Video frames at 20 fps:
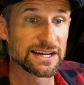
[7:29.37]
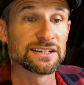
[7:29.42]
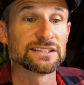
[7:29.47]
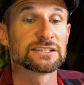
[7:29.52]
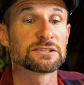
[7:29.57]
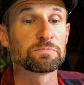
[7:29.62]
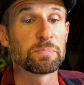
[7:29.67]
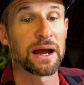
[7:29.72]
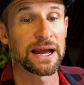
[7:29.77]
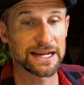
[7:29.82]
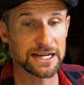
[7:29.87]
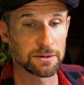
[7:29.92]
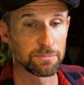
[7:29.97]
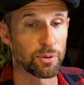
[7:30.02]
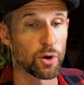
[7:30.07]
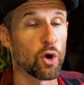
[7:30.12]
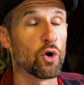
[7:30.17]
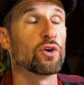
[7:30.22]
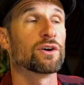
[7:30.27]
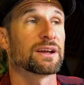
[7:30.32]

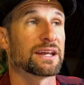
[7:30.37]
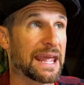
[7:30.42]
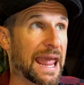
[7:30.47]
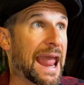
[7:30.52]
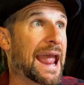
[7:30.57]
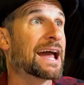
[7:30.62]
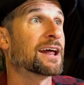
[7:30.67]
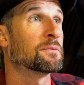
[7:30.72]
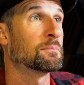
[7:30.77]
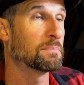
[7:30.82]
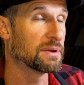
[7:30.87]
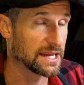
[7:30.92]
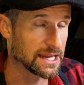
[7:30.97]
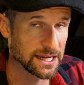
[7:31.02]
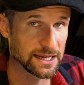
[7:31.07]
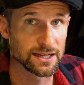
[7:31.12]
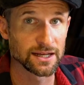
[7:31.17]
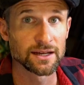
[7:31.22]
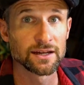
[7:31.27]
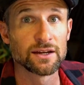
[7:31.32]
Spike-a-Pult can
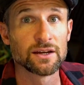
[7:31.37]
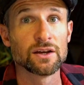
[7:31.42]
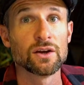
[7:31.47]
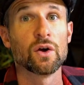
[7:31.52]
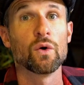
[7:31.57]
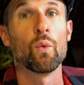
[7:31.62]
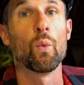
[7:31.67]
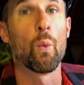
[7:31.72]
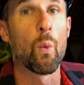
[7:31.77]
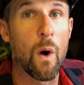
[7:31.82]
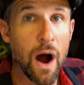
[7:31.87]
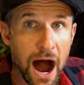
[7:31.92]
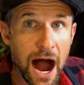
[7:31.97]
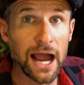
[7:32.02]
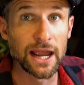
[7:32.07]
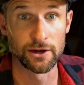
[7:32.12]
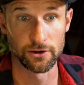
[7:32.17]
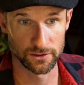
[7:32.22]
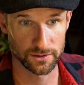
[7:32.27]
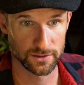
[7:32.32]
be
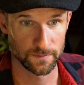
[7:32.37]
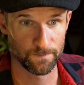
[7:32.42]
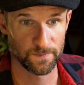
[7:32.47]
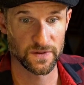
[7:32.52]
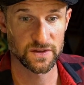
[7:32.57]
wild.